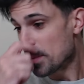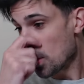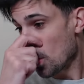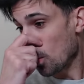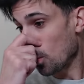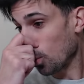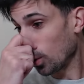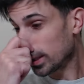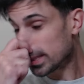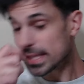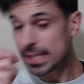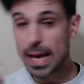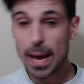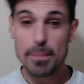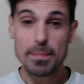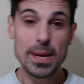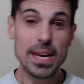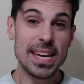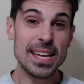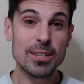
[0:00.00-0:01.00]
What does that
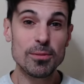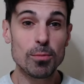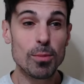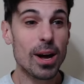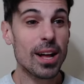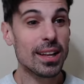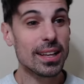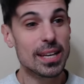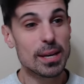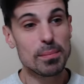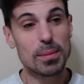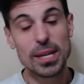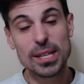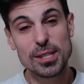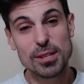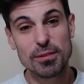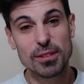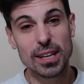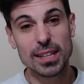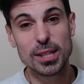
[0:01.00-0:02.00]
mean? Well, it means
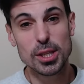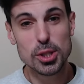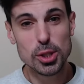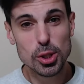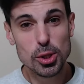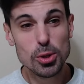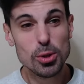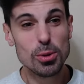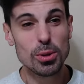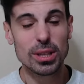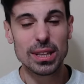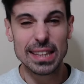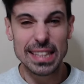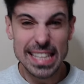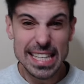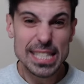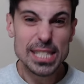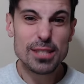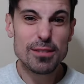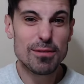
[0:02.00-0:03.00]
you've got the two least